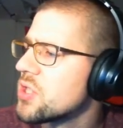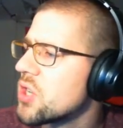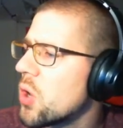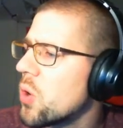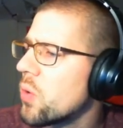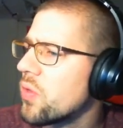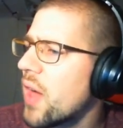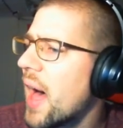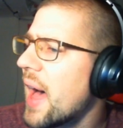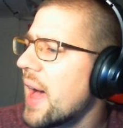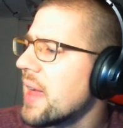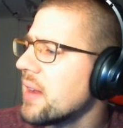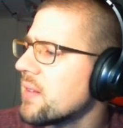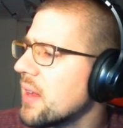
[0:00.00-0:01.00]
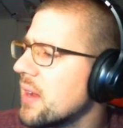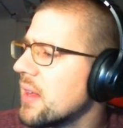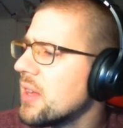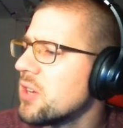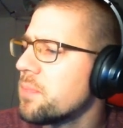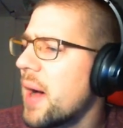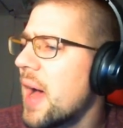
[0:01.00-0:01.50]
So the height in
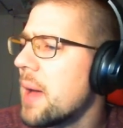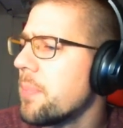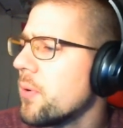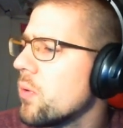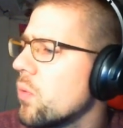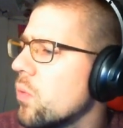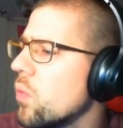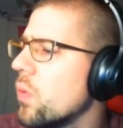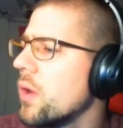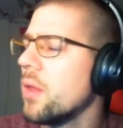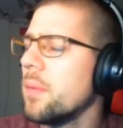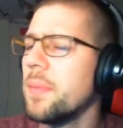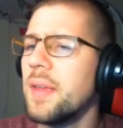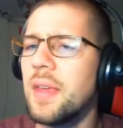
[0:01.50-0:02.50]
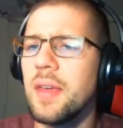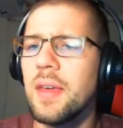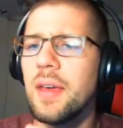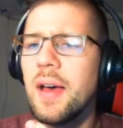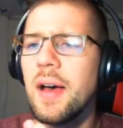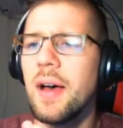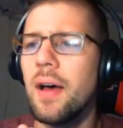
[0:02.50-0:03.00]
each pipe will
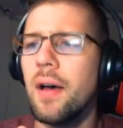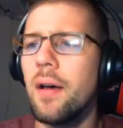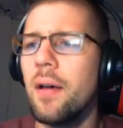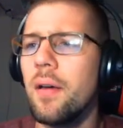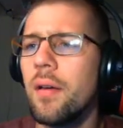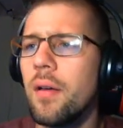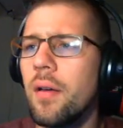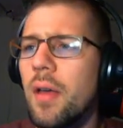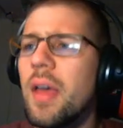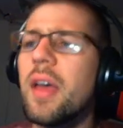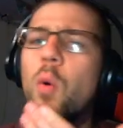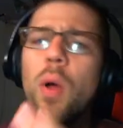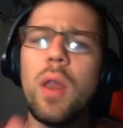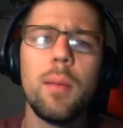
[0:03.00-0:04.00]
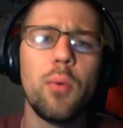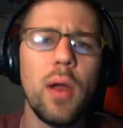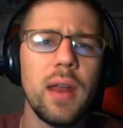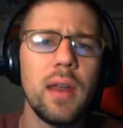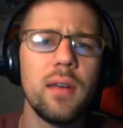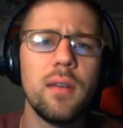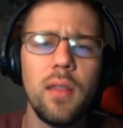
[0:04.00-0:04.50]
be uh,
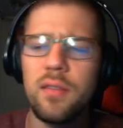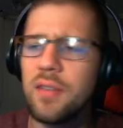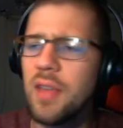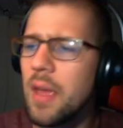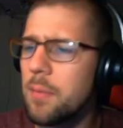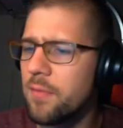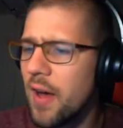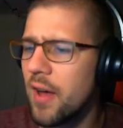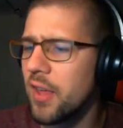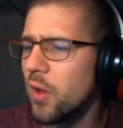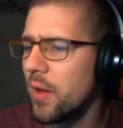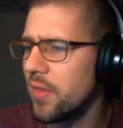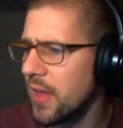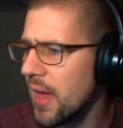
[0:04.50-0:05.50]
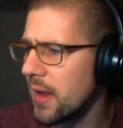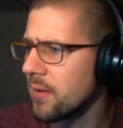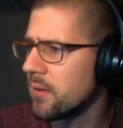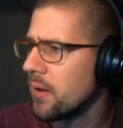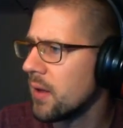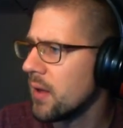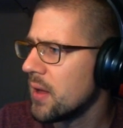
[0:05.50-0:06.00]
equilibrated to the same value at the end.
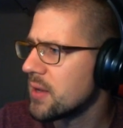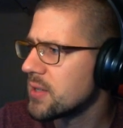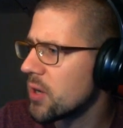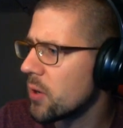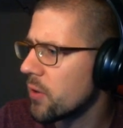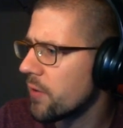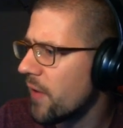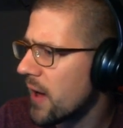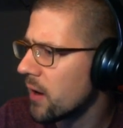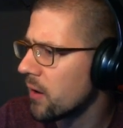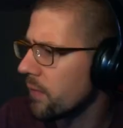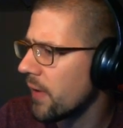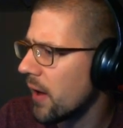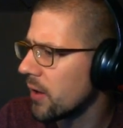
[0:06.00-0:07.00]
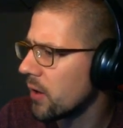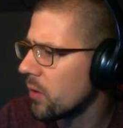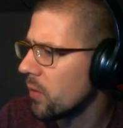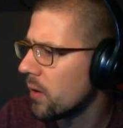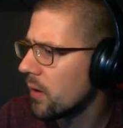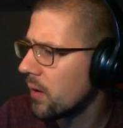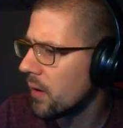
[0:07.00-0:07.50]
So the final
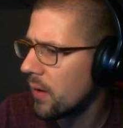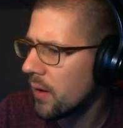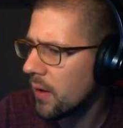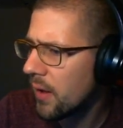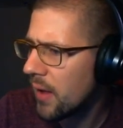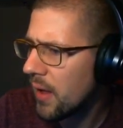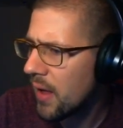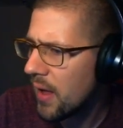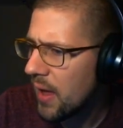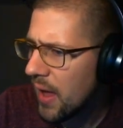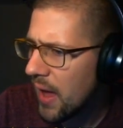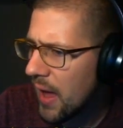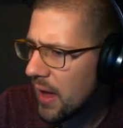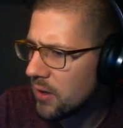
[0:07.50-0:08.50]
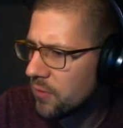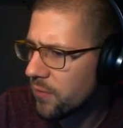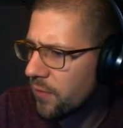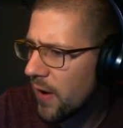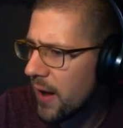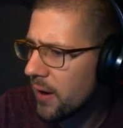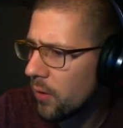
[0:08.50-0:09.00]
value, H
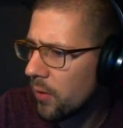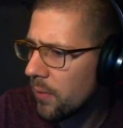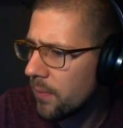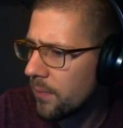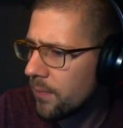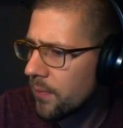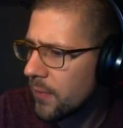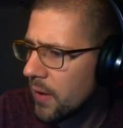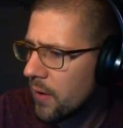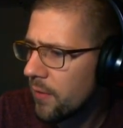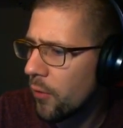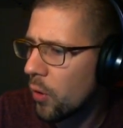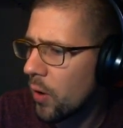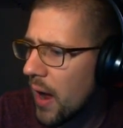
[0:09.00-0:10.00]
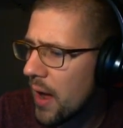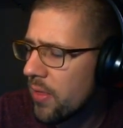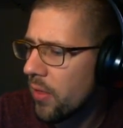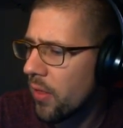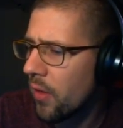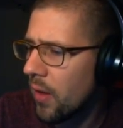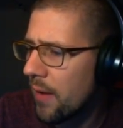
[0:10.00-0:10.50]
final, for
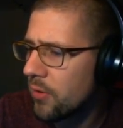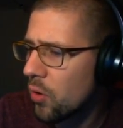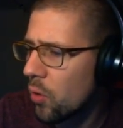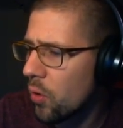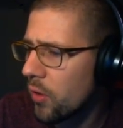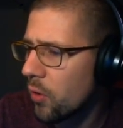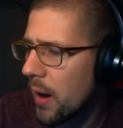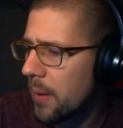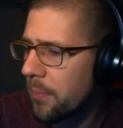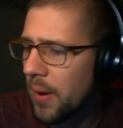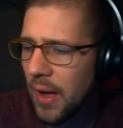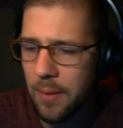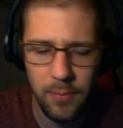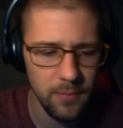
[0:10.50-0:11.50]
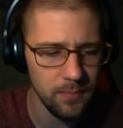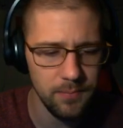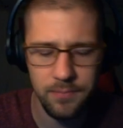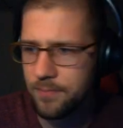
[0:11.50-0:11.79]
either the left or the right pipe,